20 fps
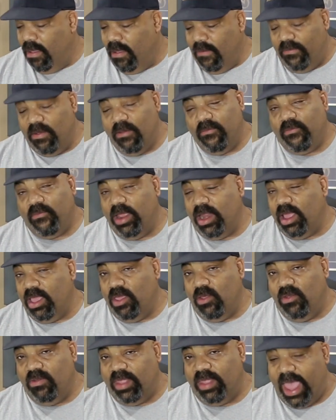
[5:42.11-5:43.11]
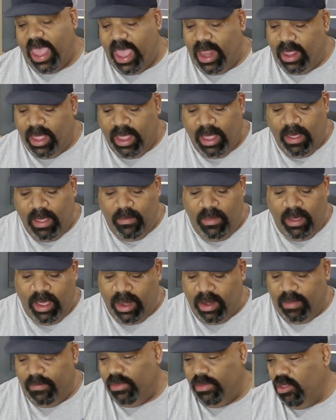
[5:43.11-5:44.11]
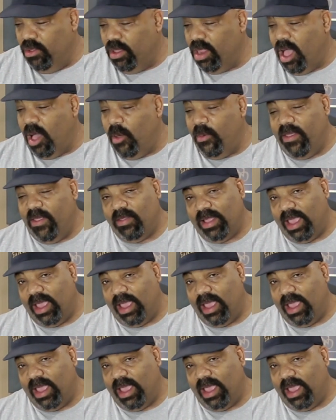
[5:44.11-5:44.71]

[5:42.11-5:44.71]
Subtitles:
feel free to use that, but you can always,